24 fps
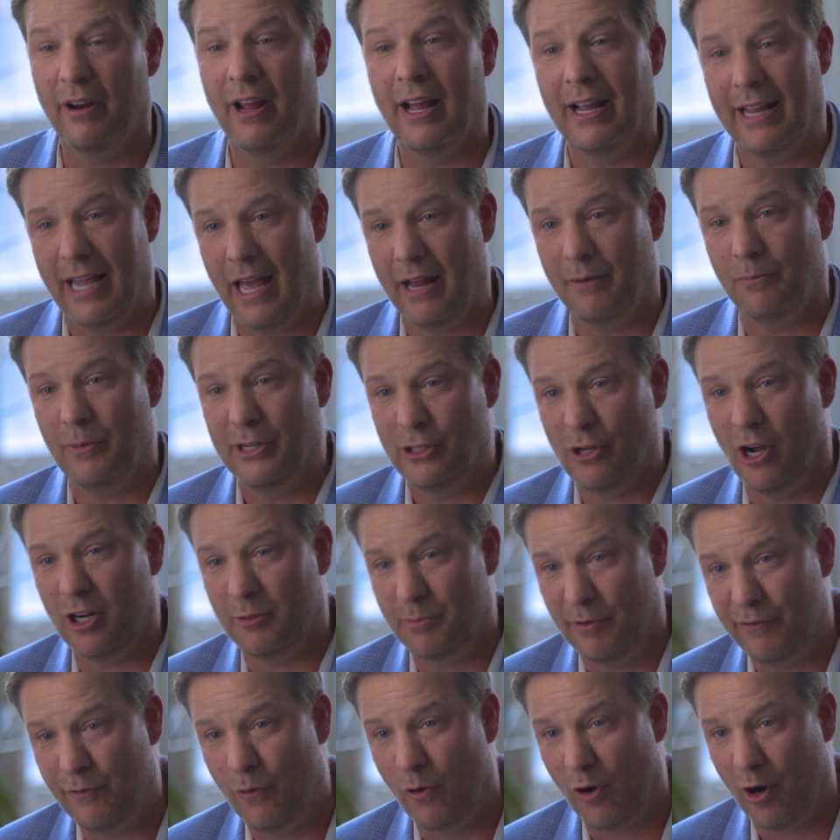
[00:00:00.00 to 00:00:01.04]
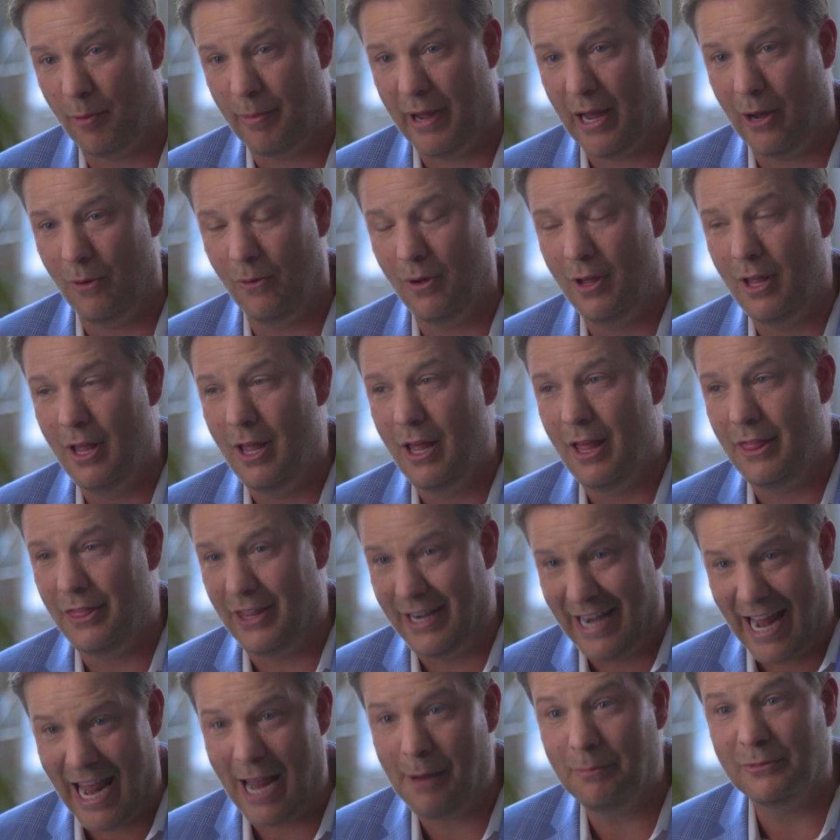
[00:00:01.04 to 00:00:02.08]
And again, we talked before about
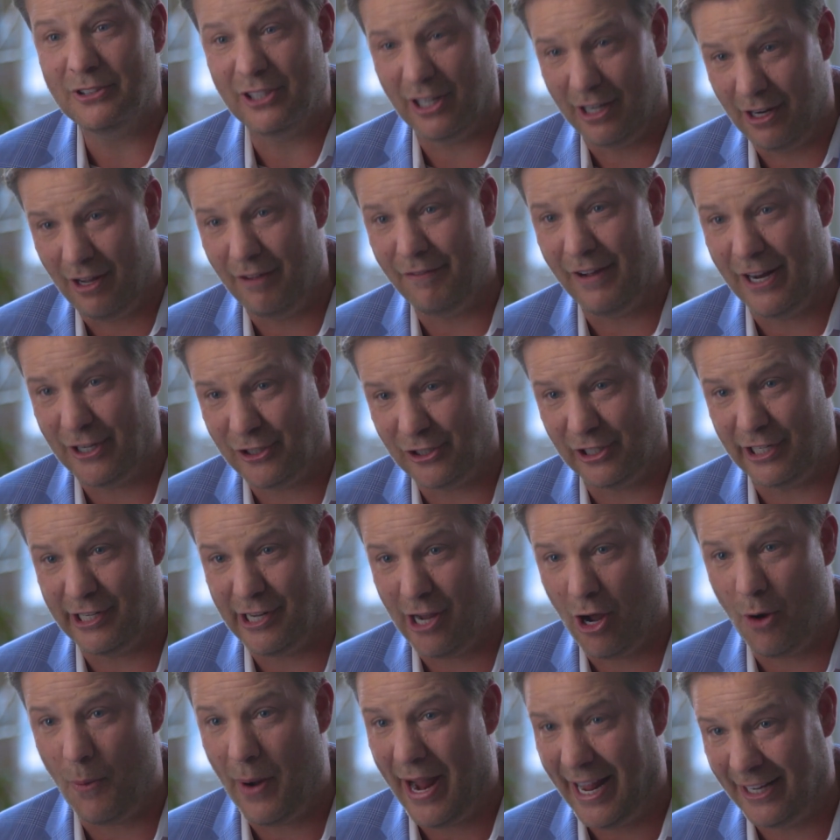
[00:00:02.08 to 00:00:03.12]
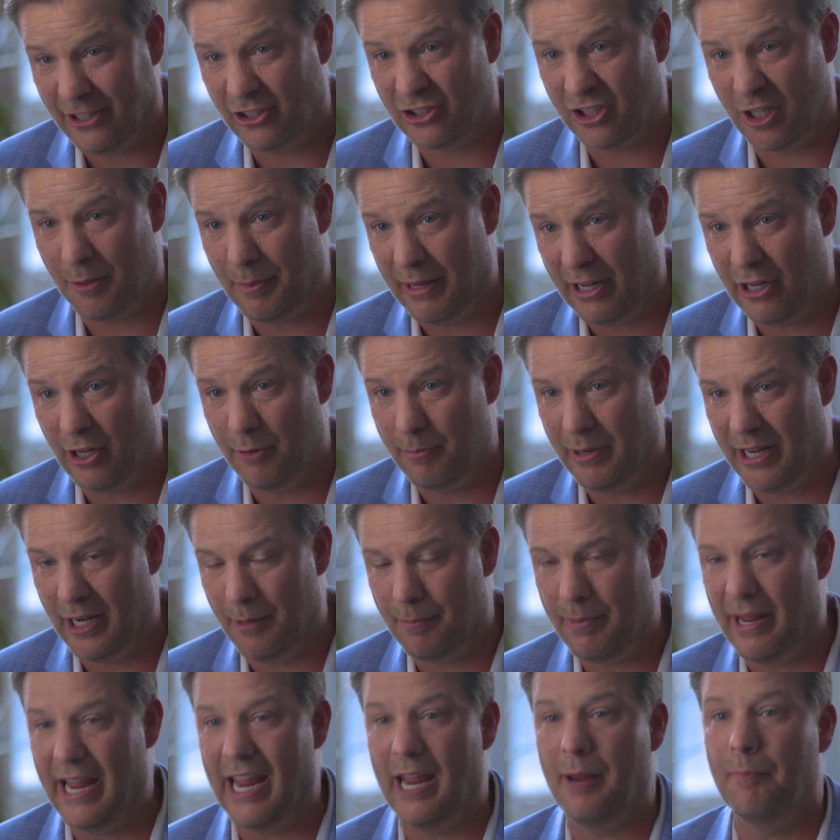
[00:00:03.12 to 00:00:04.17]
the name's going to eventually go away. It's just going to be good
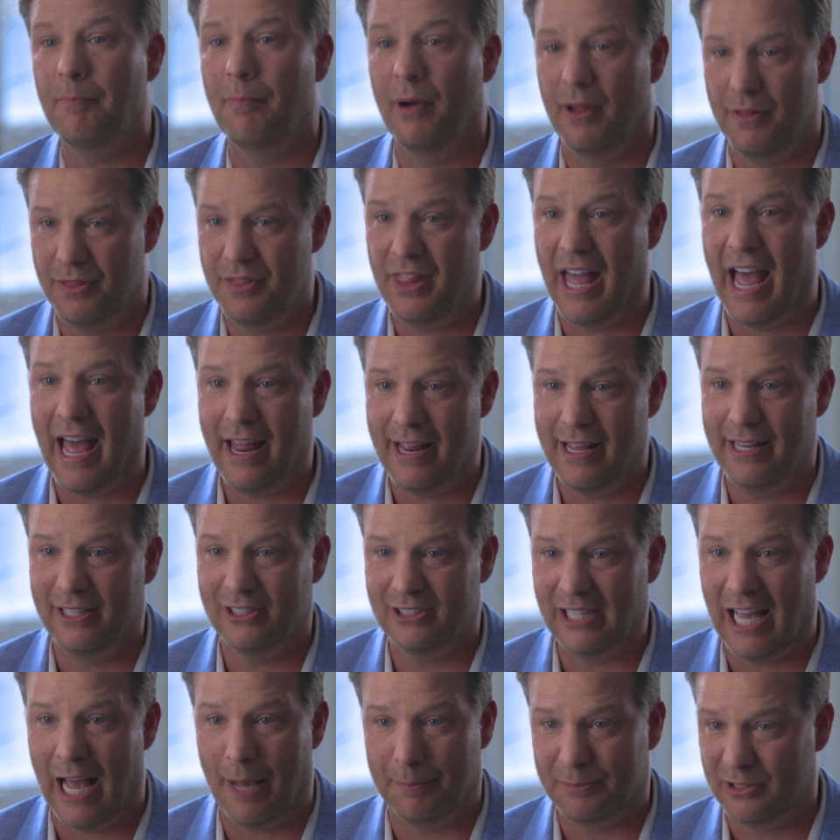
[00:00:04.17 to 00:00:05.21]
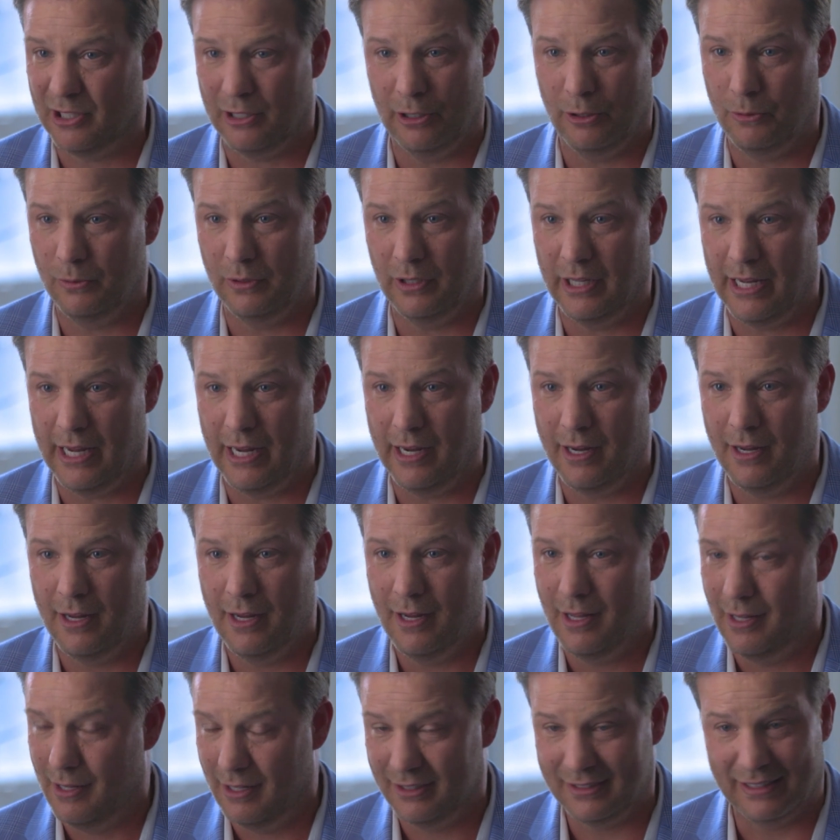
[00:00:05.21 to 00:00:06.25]
B2B, but that is absolutely,
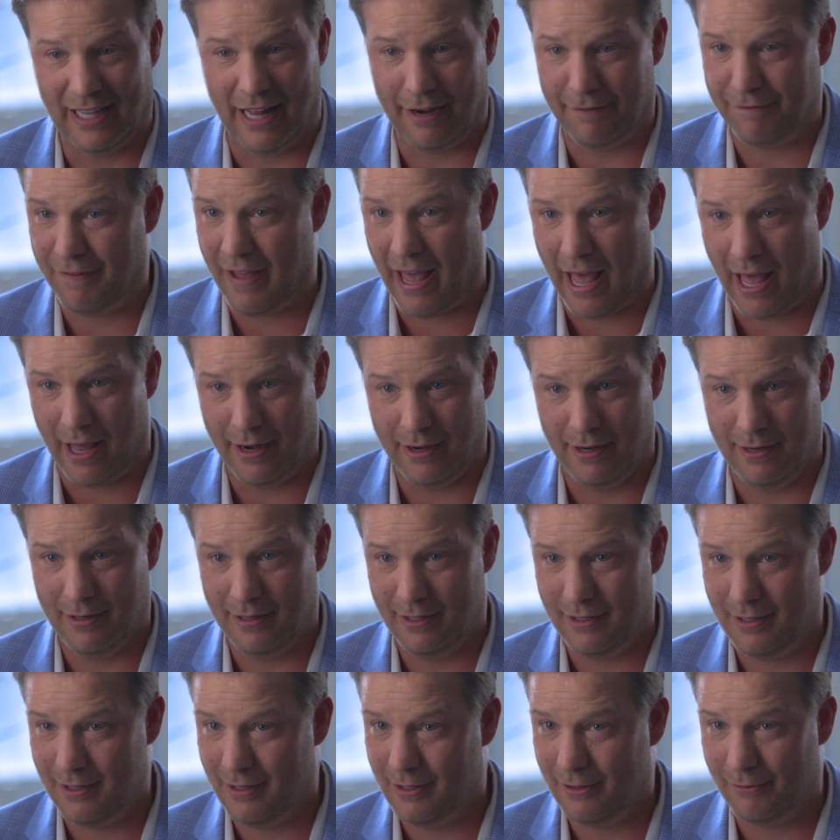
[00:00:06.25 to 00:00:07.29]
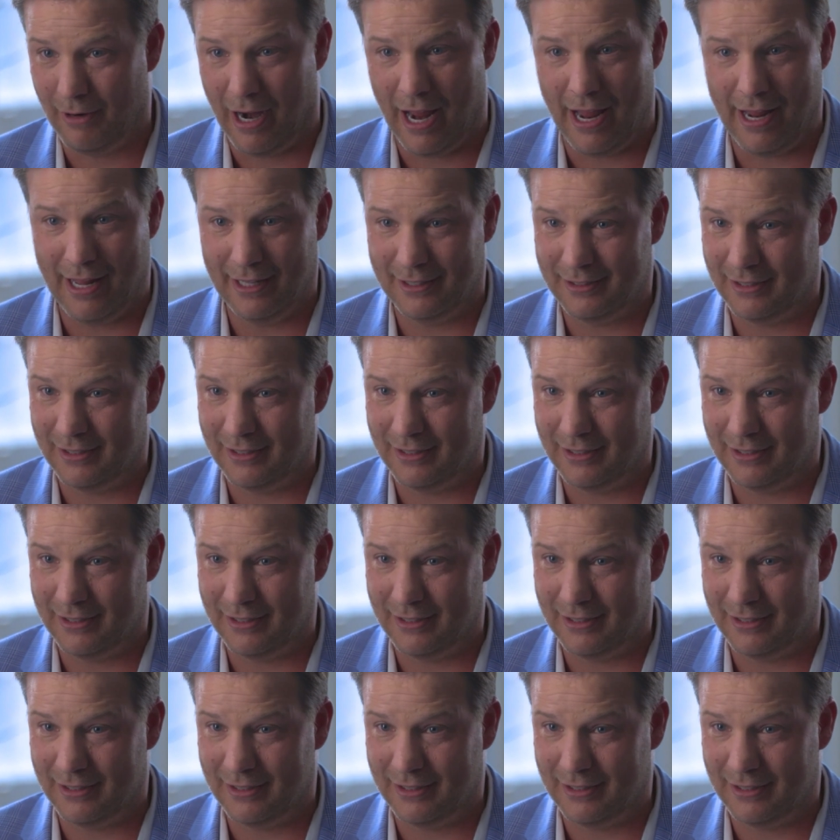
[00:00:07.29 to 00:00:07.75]
it's not a fad, right?